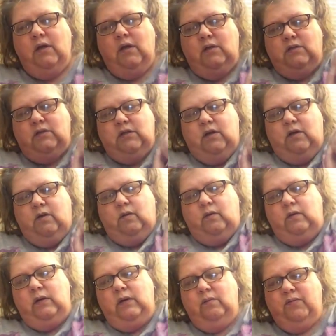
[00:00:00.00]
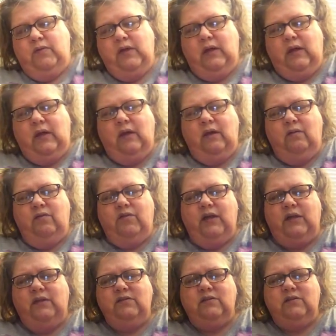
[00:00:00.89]
So, you know, I'm thinking
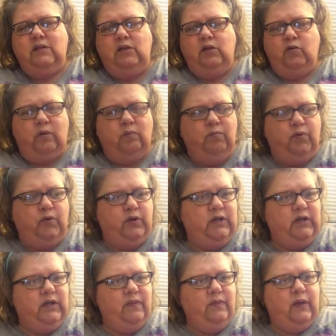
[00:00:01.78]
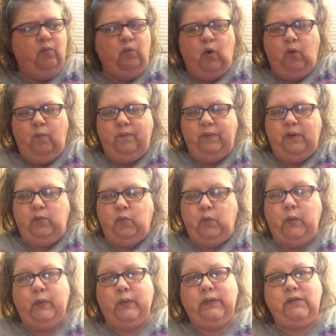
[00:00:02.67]
things that you can put in that won't be
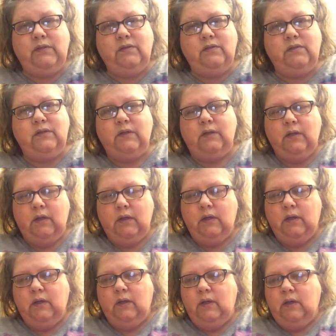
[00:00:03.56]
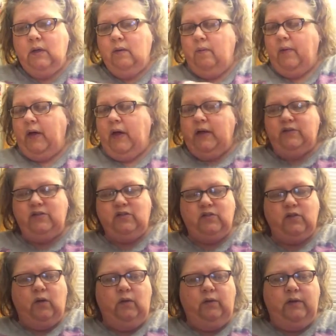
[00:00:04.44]
ruined by
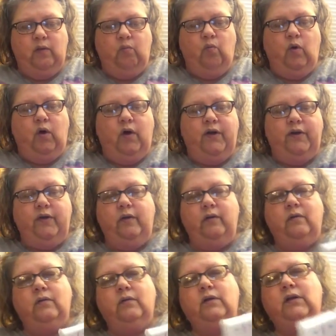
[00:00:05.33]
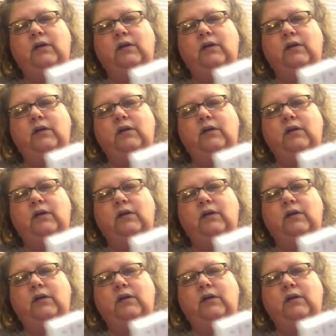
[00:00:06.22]
salt and water. Look